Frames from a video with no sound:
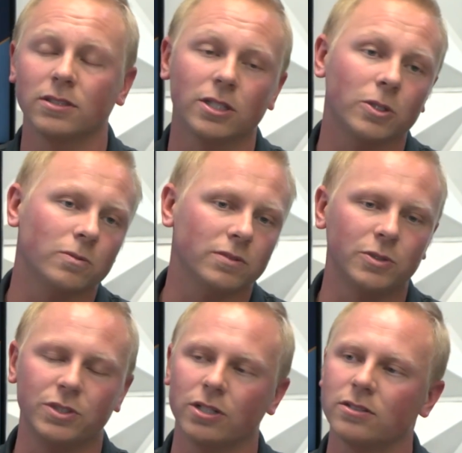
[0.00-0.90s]
so
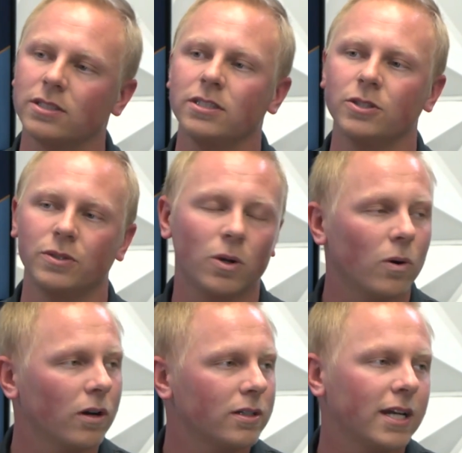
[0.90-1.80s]
New Jersey, New
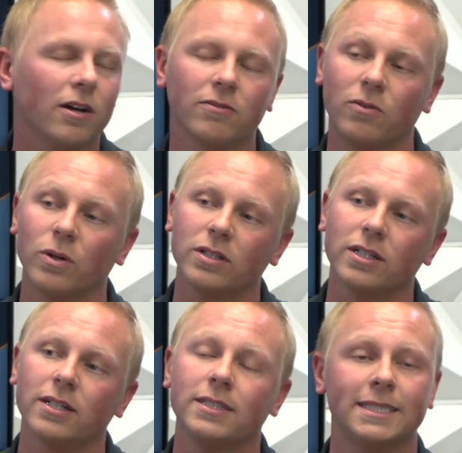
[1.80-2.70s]
York,
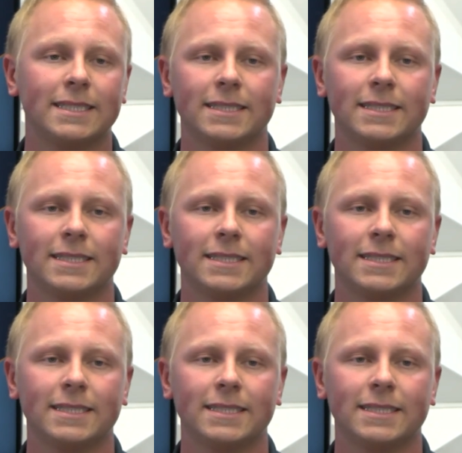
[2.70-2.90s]
California.